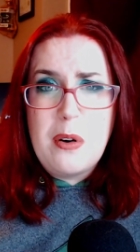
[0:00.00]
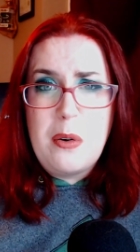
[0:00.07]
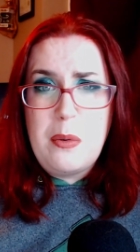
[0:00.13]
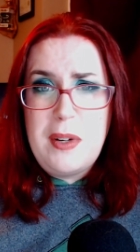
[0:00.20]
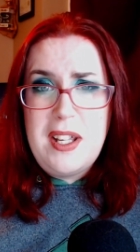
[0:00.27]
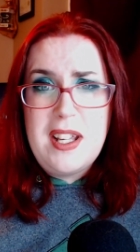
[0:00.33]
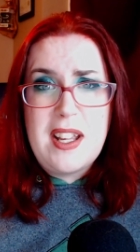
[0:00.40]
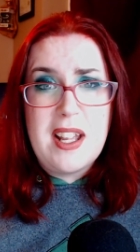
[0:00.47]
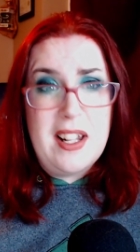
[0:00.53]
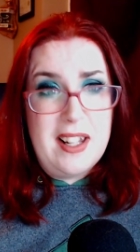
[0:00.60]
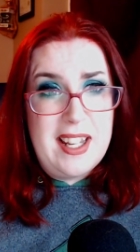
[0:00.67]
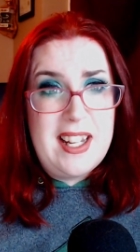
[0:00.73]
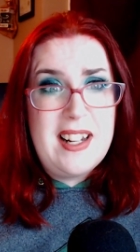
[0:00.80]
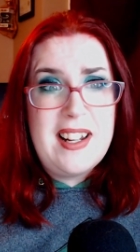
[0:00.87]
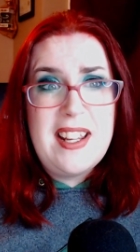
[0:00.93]
a week.
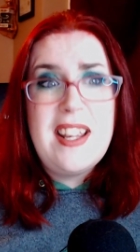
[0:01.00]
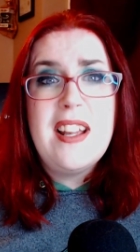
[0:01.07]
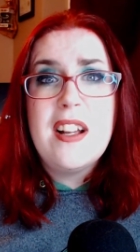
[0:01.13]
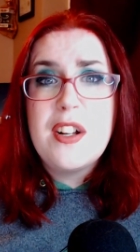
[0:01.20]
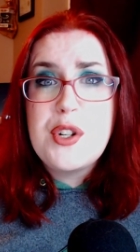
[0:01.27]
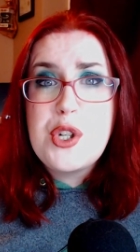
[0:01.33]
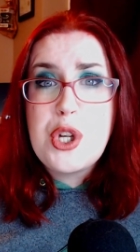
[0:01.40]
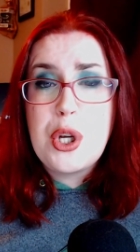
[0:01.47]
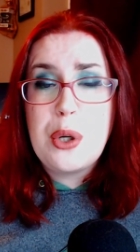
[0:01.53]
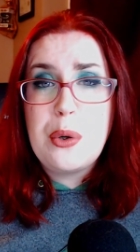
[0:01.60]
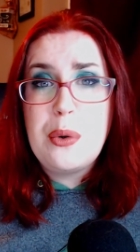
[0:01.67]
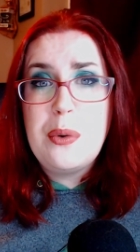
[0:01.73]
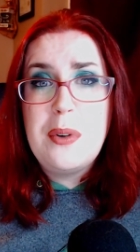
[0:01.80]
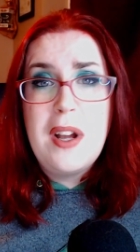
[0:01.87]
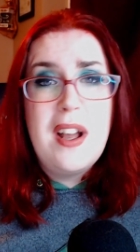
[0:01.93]
Lately,
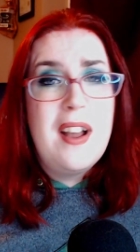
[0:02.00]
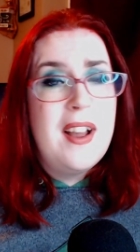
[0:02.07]
2.